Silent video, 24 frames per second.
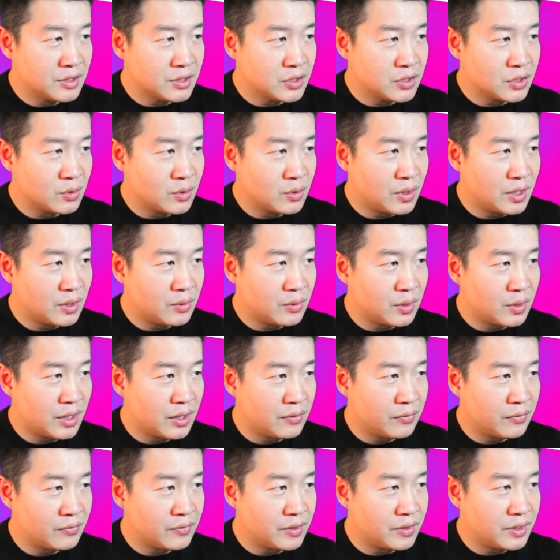So I will
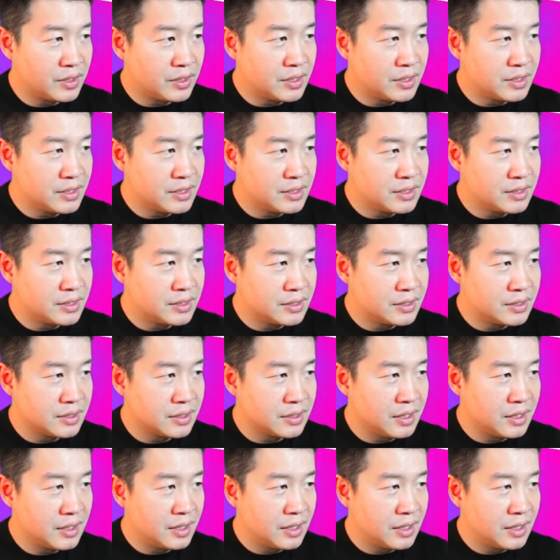have this.